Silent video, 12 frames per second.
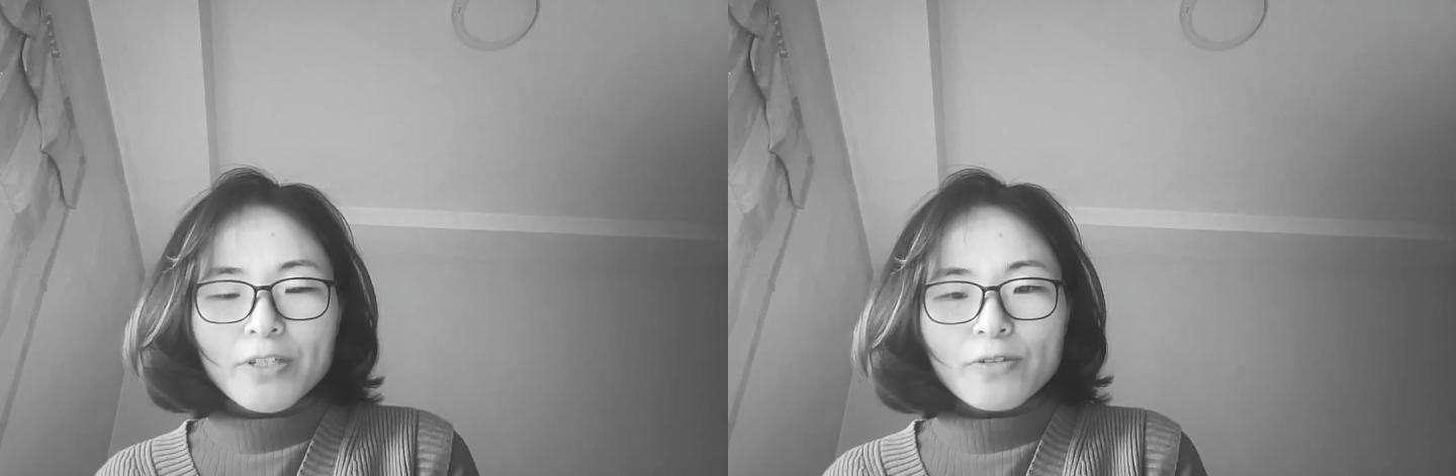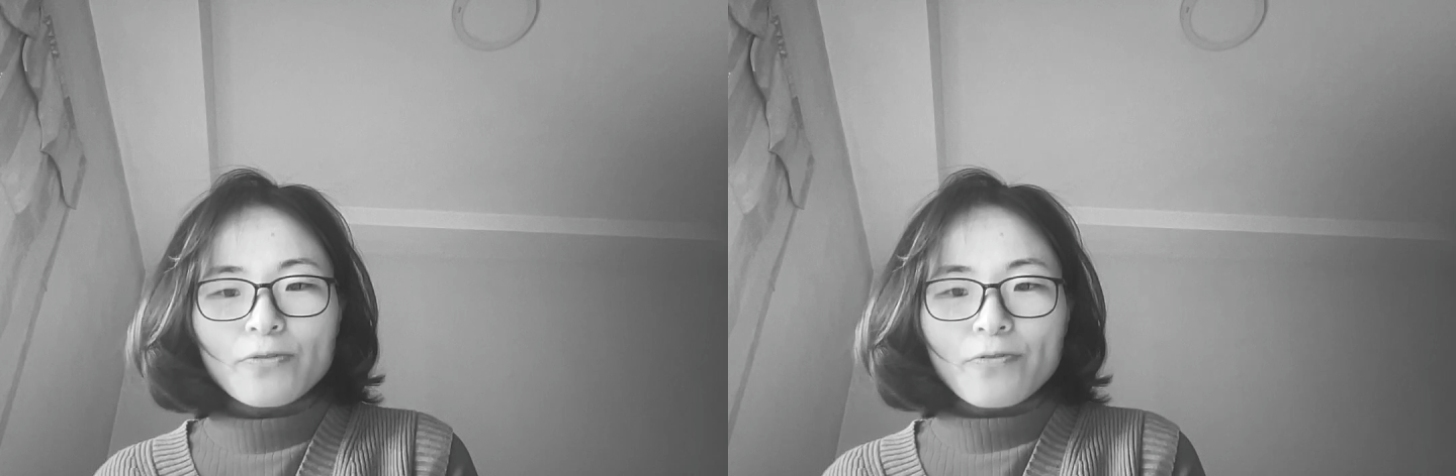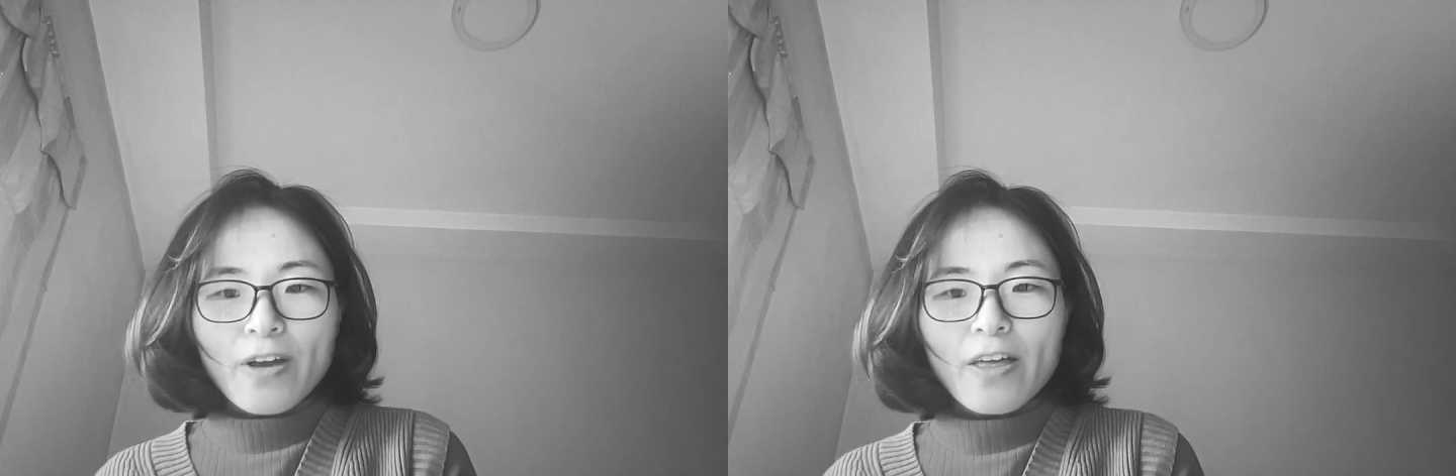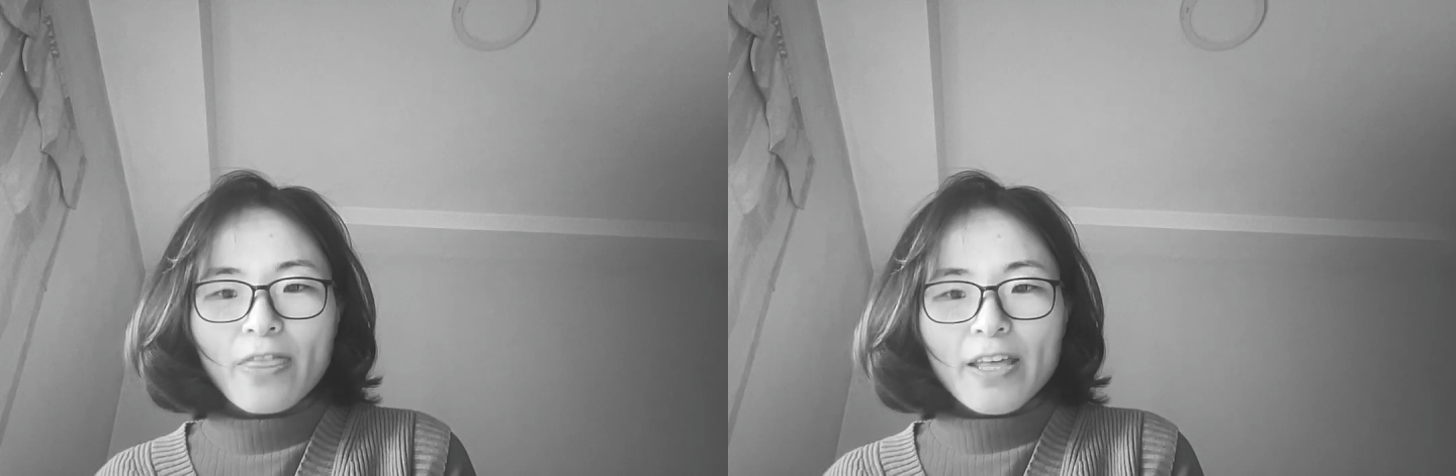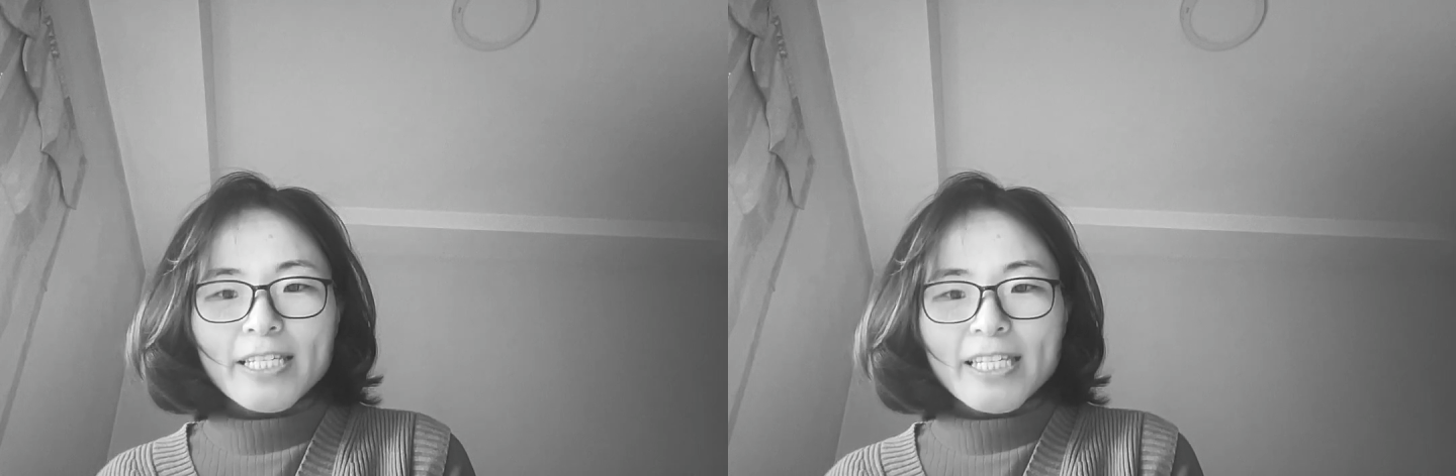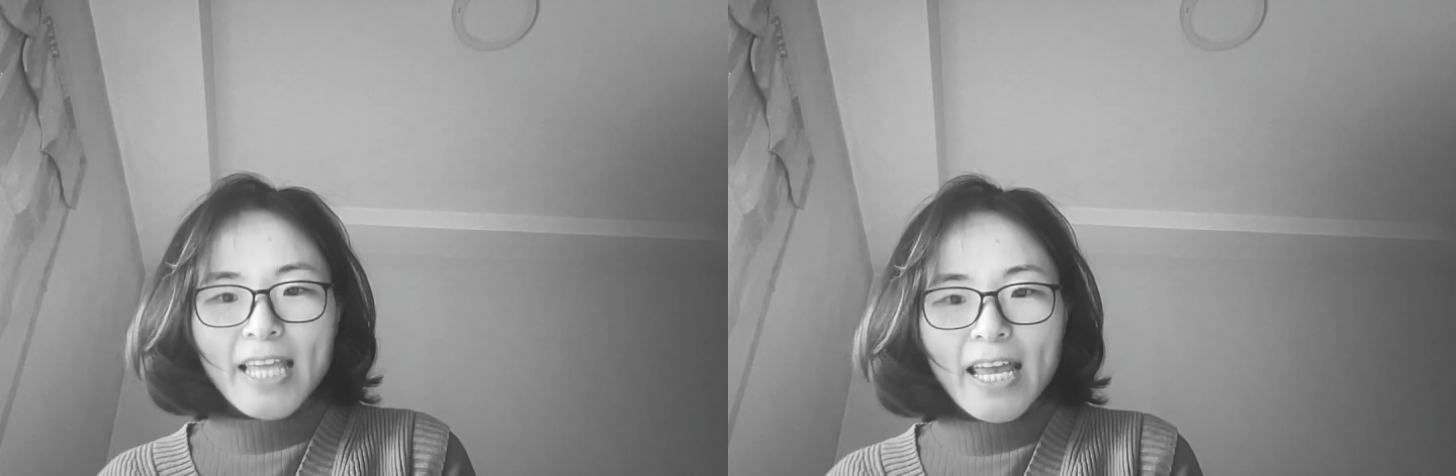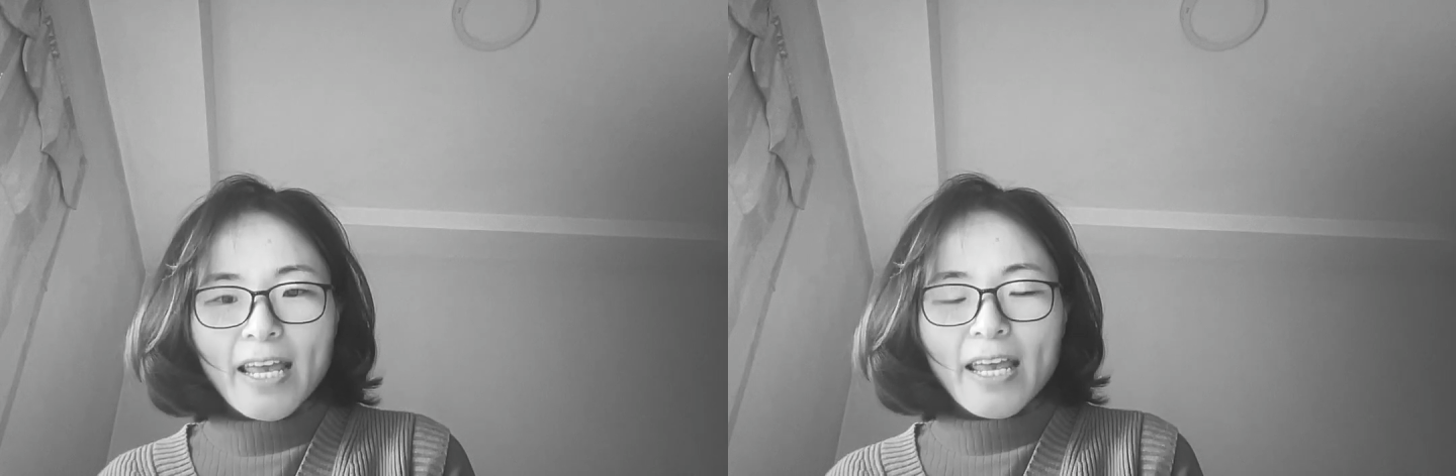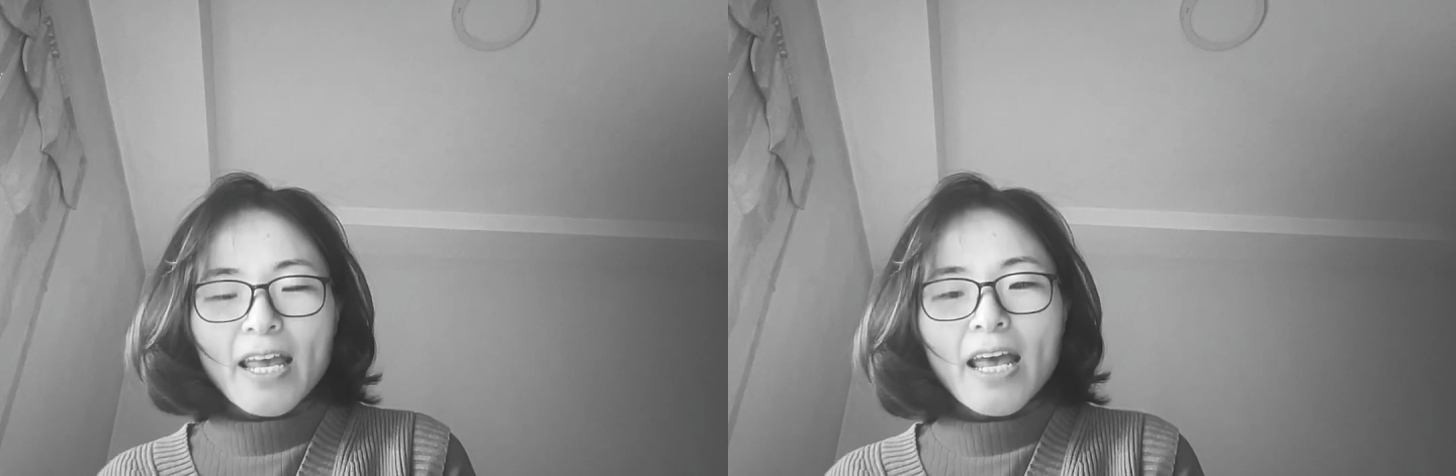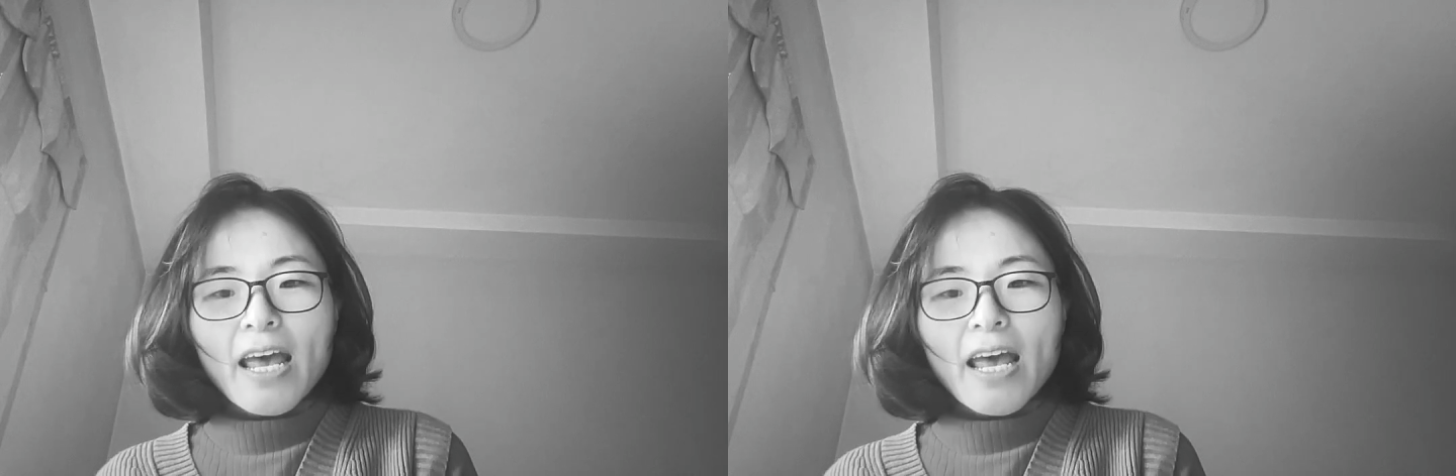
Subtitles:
to face these days,